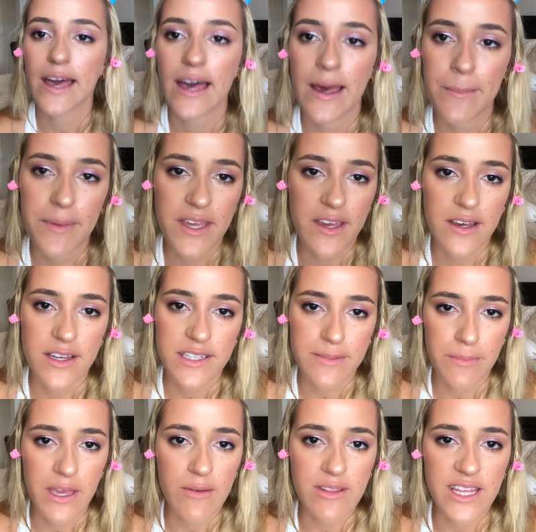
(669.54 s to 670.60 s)
and because
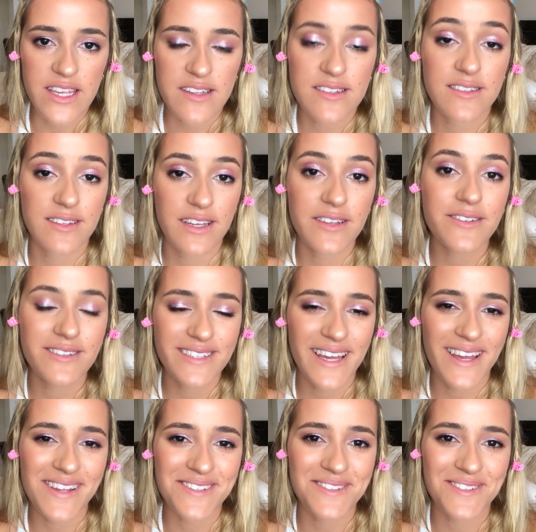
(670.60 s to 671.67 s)
Maybelline still
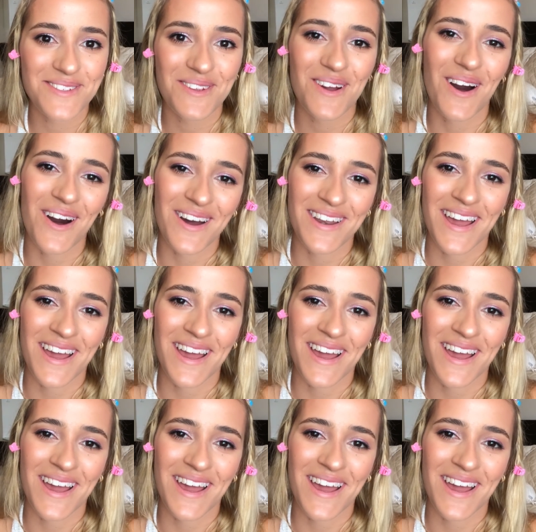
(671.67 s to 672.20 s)
tests on